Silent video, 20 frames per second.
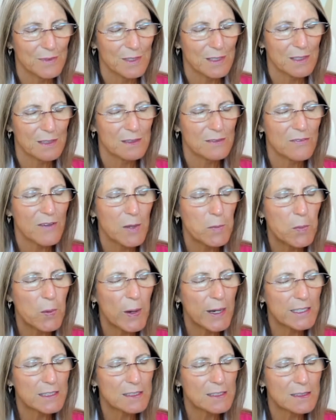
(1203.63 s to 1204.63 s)
And the
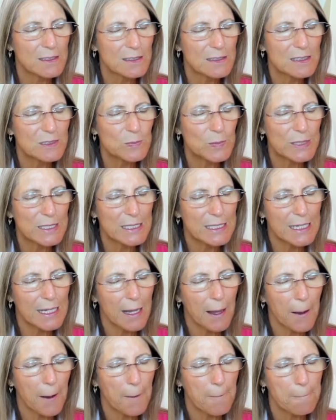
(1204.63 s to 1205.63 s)
vibration is speeding
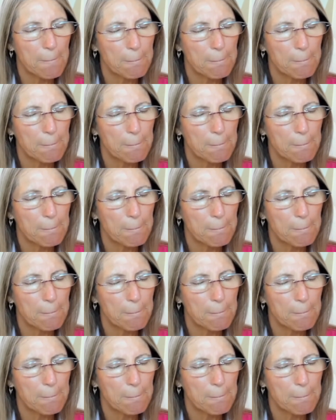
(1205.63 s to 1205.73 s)
up.